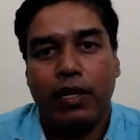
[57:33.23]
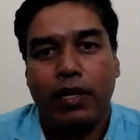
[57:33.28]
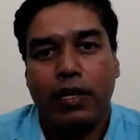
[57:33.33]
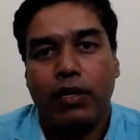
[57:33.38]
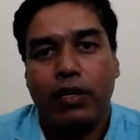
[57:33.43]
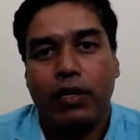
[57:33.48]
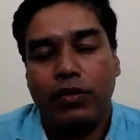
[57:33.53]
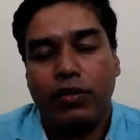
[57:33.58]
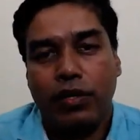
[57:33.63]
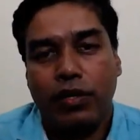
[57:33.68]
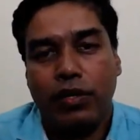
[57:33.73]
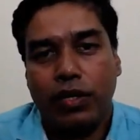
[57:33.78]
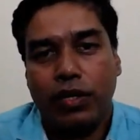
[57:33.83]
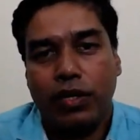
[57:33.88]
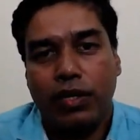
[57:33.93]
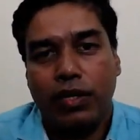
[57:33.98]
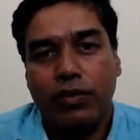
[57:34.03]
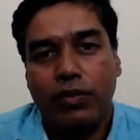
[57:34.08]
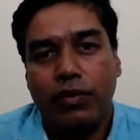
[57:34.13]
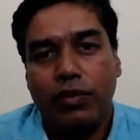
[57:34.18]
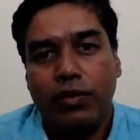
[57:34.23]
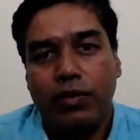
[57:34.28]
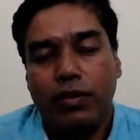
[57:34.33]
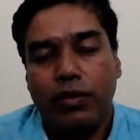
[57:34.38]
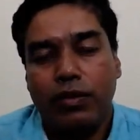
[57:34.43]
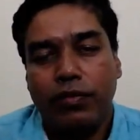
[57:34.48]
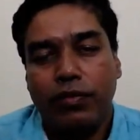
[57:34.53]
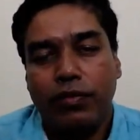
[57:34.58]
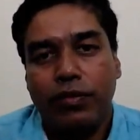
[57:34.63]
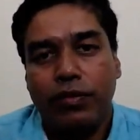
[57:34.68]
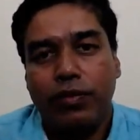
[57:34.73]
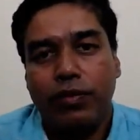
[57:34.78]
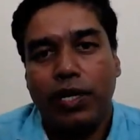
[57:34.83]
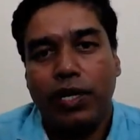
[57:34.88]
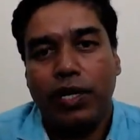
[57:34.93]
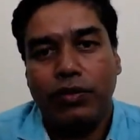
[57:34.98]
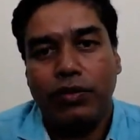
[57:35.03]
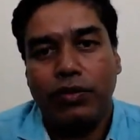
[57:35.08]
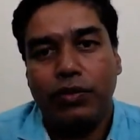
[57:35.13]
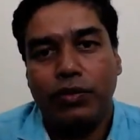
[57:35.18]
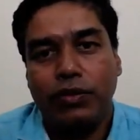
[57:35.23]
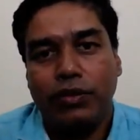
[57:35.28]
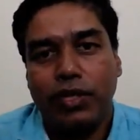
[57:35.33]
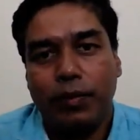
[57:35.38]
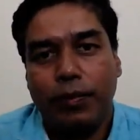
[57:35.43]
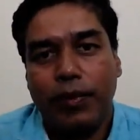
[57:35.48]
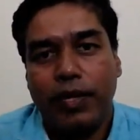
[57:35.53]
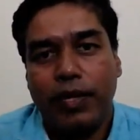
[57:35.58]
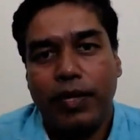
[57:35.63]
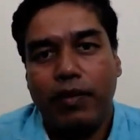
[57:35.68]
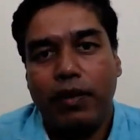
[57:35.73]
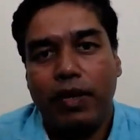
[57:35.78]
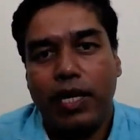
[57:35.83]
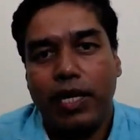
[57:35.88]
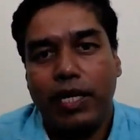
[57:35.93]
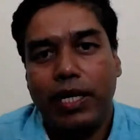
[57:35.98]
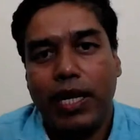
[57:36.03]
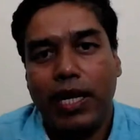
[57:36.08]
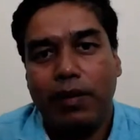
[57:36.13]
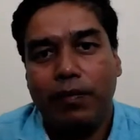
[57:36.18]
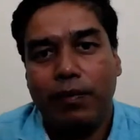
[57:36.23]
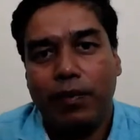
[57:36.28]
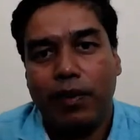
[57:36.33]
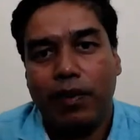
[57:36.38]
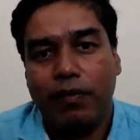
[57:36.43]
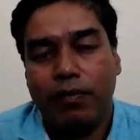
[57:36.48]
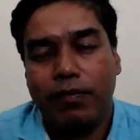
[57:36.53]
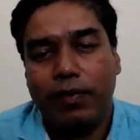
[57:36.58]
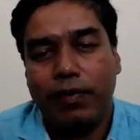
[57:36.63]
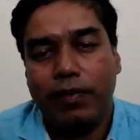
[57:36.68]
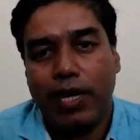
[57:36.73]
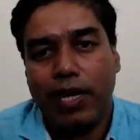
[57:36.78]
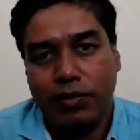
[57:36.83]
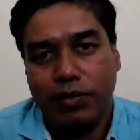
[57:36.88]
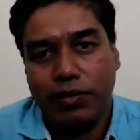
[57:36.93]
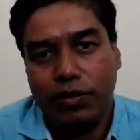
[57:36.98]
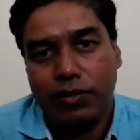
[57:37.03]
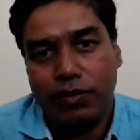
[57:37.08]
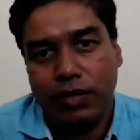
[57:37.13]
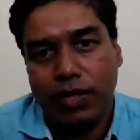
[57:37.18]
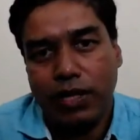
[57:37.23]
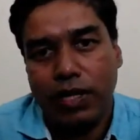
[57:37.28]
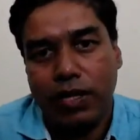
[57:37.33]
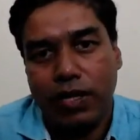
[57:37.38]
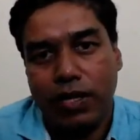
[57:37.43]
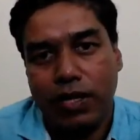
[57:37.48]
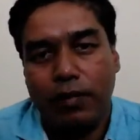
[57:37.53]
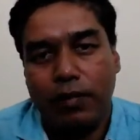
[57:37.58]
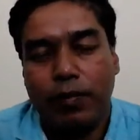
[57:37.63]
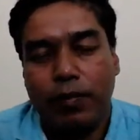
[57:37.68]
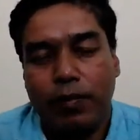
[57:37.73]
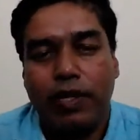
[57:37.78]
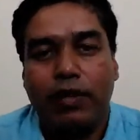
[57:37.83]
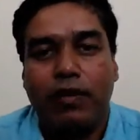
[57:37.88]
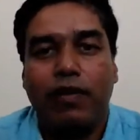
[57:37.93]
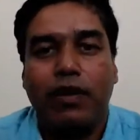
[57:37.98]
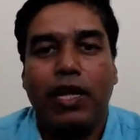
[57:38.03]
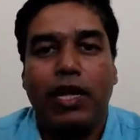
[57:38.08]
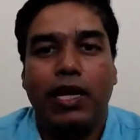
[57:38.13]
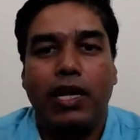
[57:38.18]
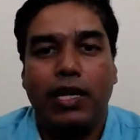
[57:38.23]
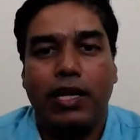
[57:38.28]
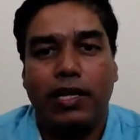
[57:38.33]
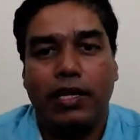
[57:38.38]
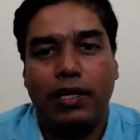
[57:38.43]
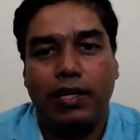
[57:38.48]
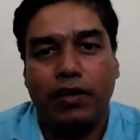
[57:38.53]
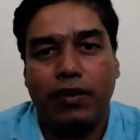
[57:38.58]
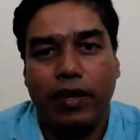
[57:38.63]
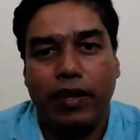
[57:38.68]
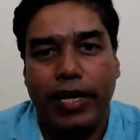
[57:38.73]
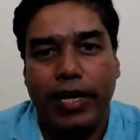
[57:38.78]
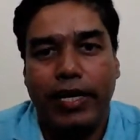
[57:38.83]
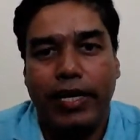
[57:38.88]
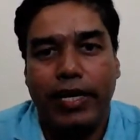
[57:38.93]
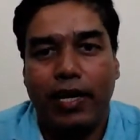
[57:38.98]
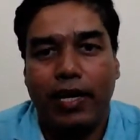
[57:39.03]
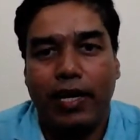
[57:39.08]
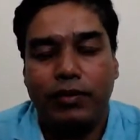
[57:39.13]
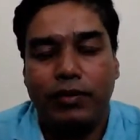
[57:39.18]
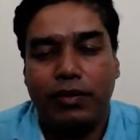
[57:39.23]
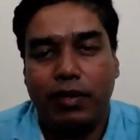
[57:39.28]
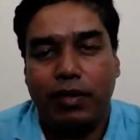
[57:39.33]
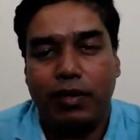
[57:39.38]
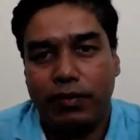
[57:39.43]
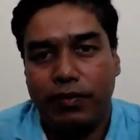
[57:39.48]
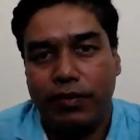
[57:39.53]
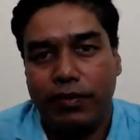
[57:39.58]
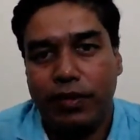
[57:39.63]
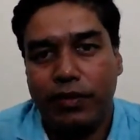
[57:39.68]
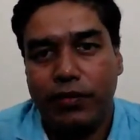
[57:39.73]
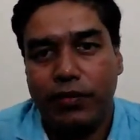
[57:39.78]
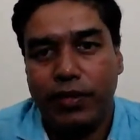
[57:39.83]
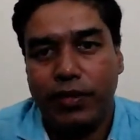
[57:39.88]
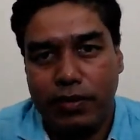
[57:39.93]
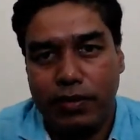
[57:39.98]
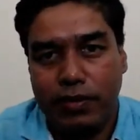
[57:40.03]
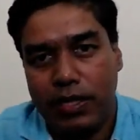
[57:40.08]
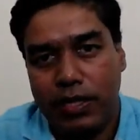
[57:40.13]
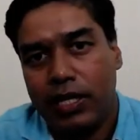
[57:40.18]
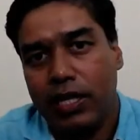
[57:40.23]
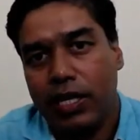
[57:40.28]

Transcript: so if you want to choose a particular type of transducer, particularly in terms of the frequency,